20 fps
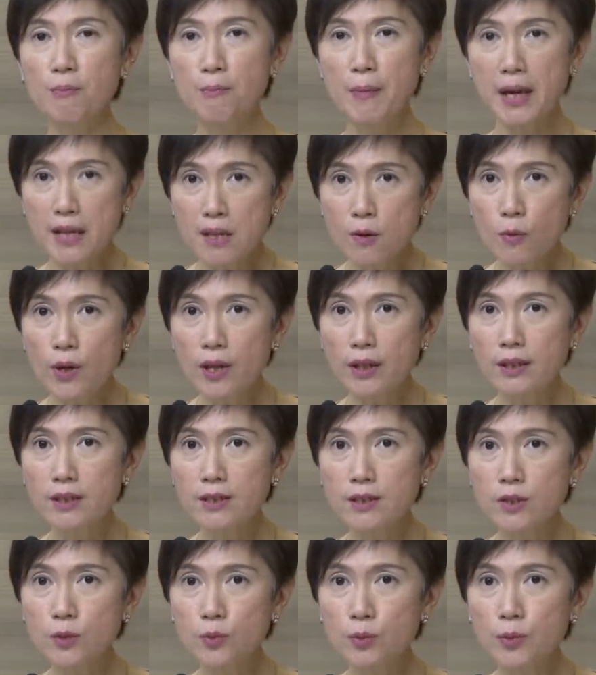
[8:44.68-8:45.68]
Many
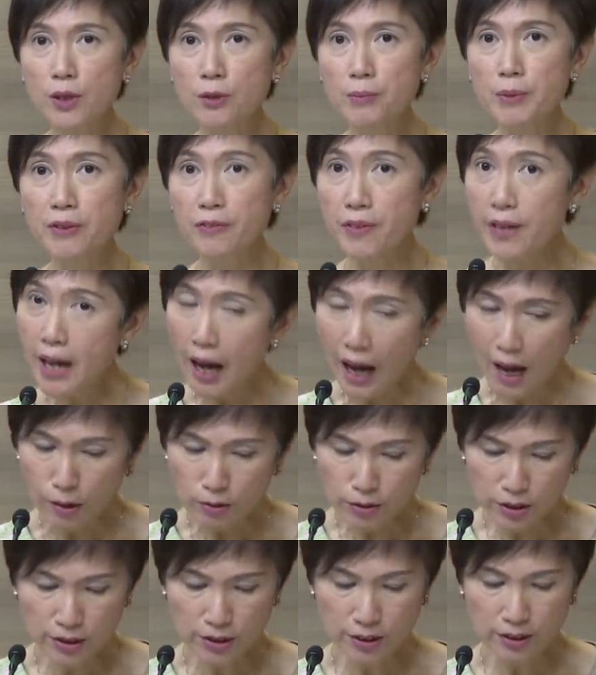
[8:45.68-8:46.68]
workers will be
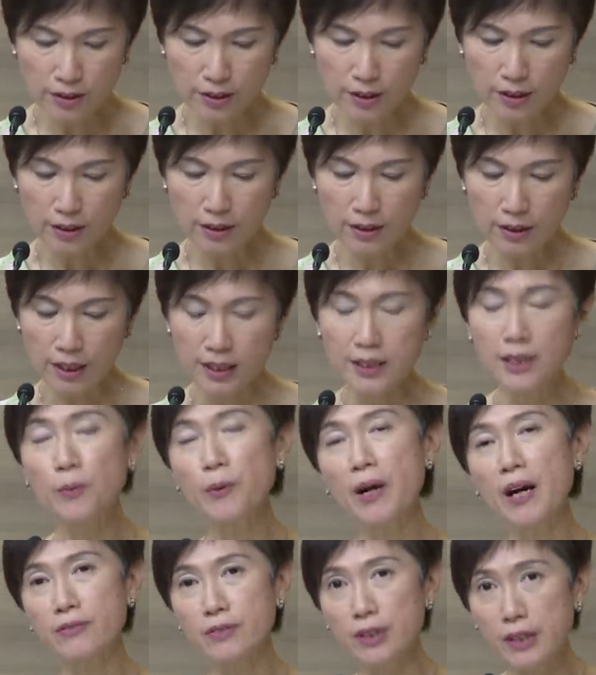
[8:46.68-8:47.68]
rehoused, and they
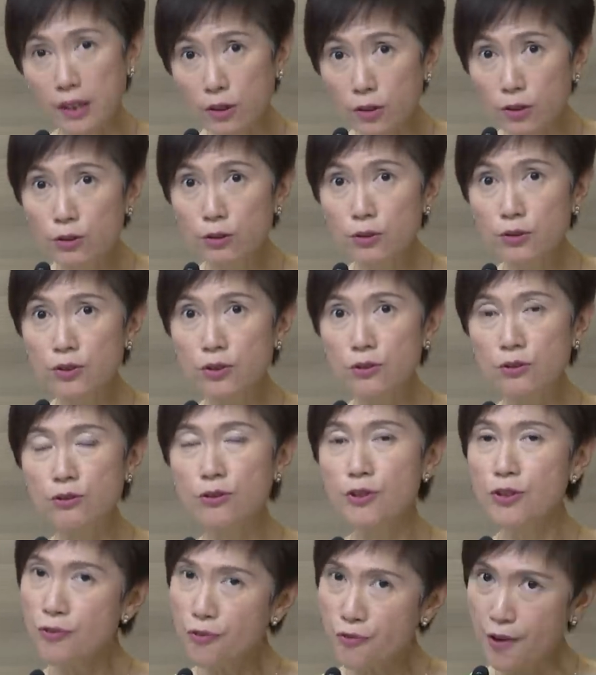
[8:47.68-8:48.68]
will have to get used
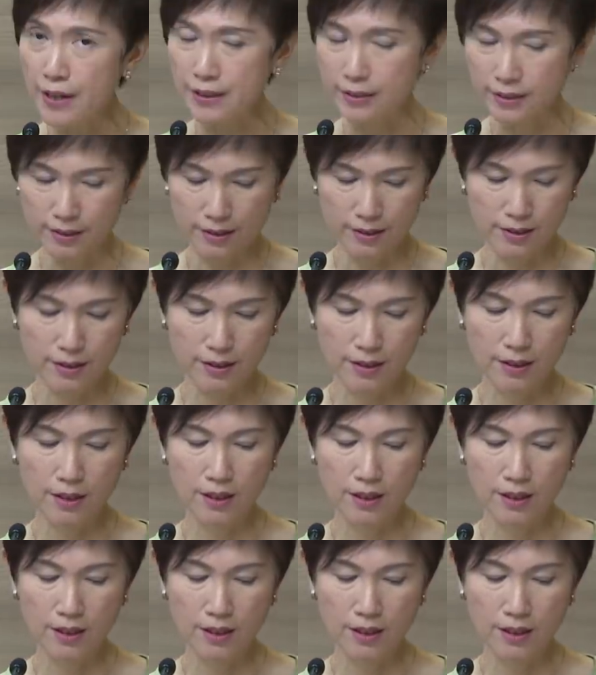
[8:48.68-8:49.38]
to new friends.